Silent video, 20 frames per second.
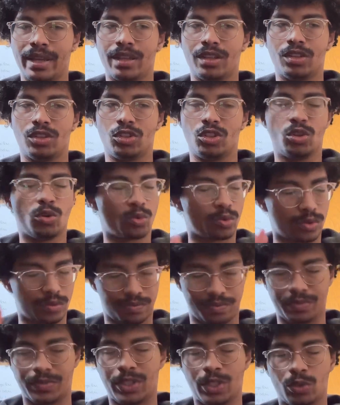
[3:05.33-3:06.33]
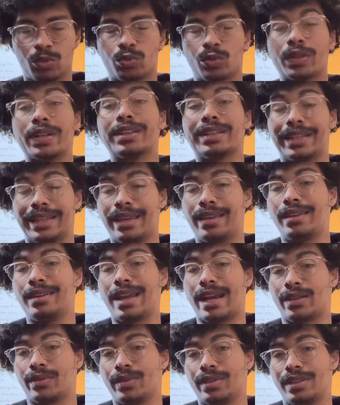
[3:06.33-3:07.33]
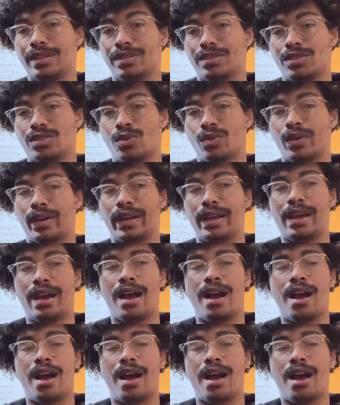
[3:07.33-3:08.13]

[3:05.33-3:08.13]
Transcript: you'll really connect with this story.